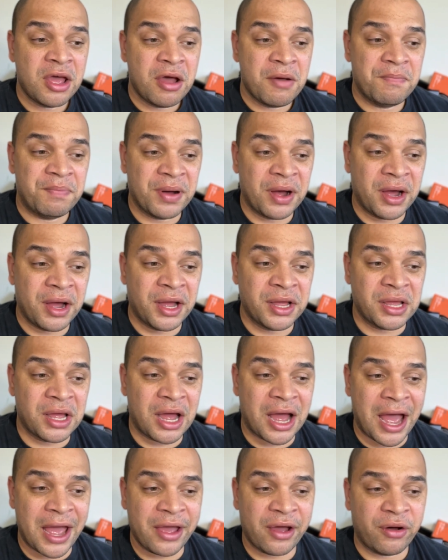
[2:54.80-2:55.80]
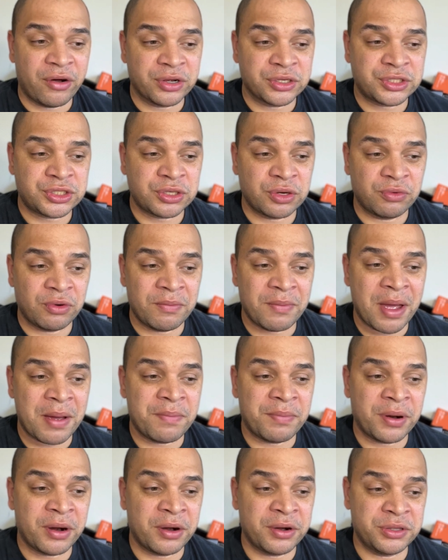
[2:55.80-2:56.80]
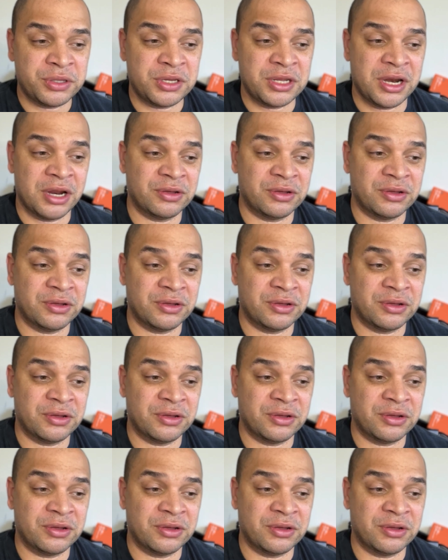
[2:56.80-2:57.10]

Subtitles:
But I also remember,